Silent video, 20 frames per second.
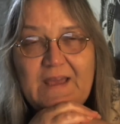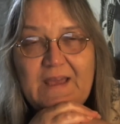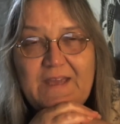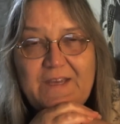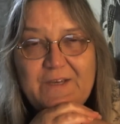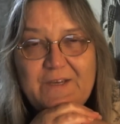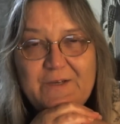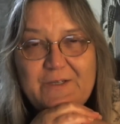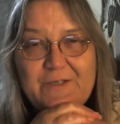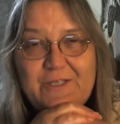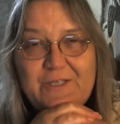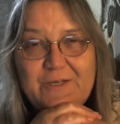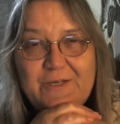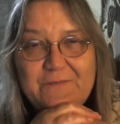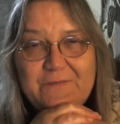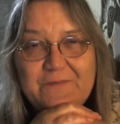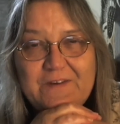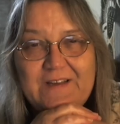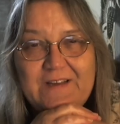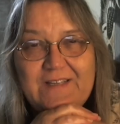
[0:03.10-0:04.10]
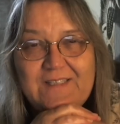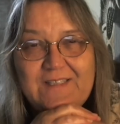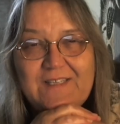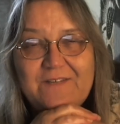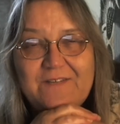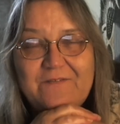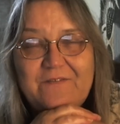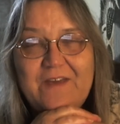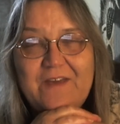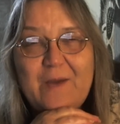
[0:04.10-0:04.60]
Hey YouTube
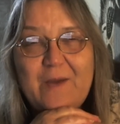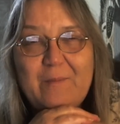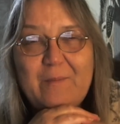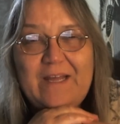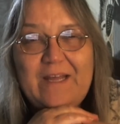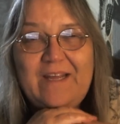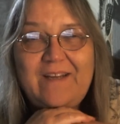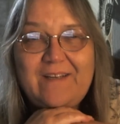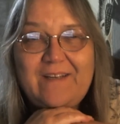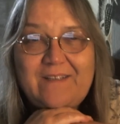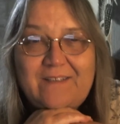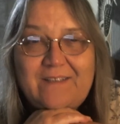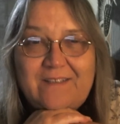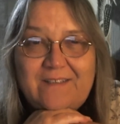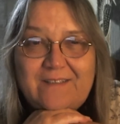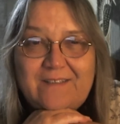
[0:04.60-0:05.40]
friends and family.